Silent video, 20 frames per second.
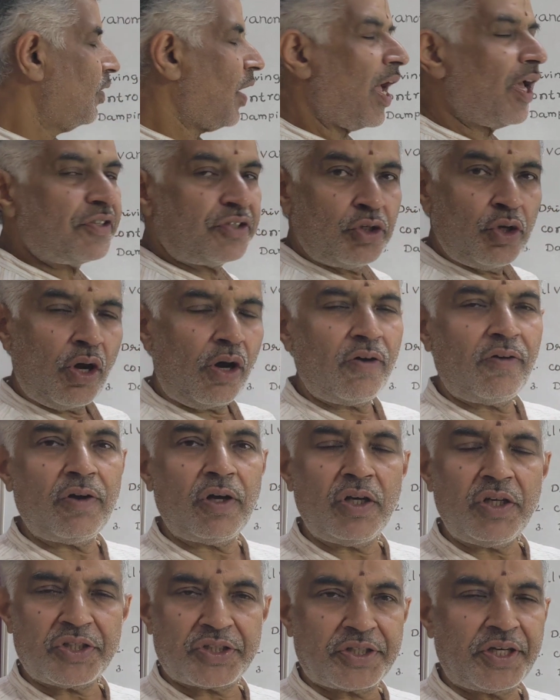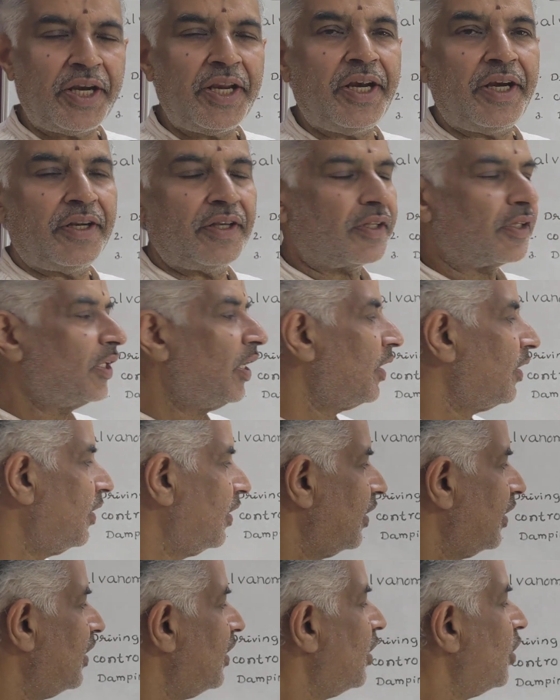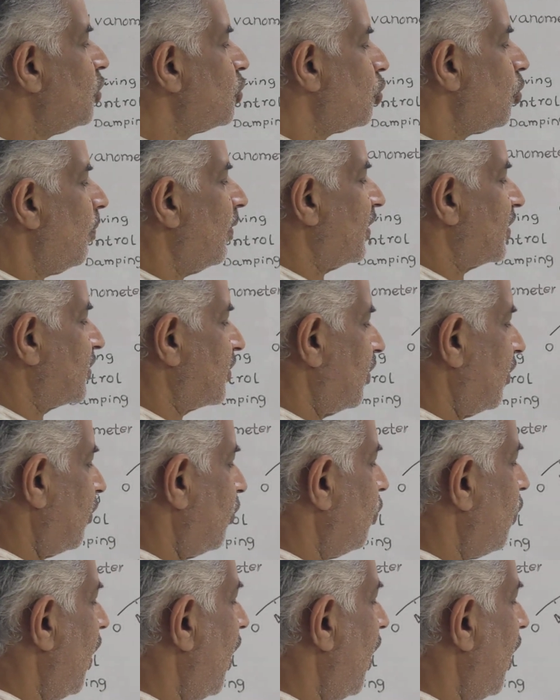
as you have all studied that in instruments you